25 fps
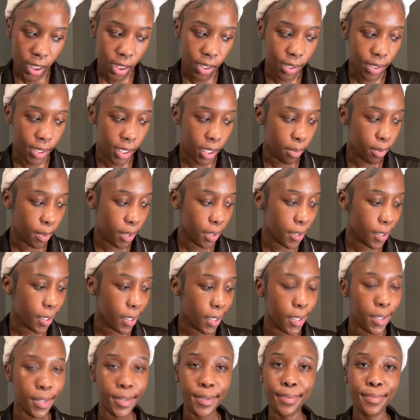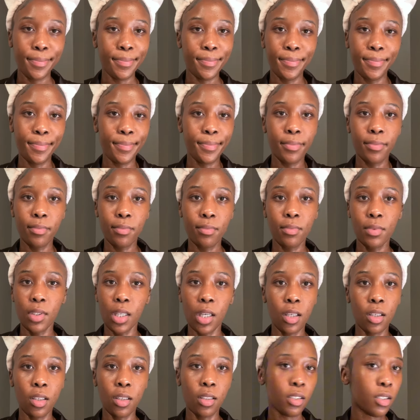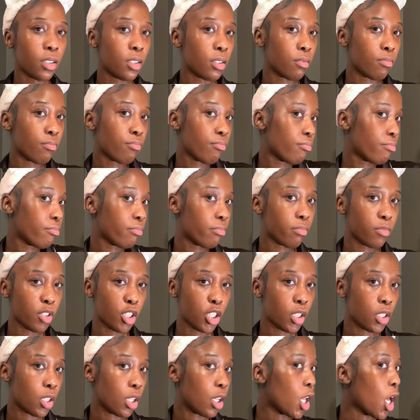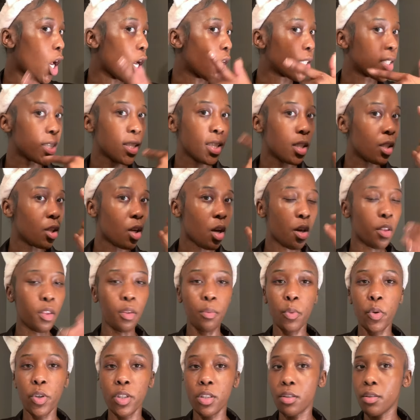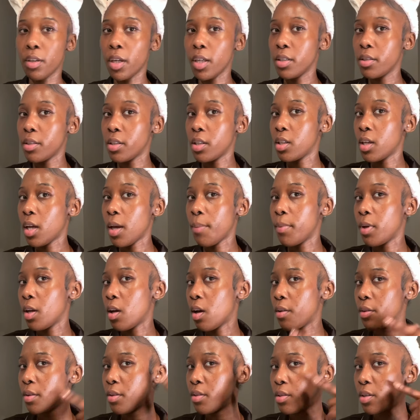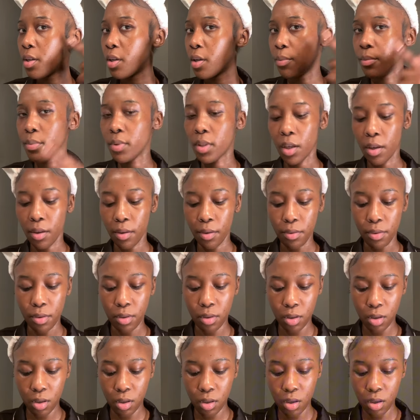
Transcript: to say about that. Like, it just locks in all the moisturizer. I mean, all the serums I used.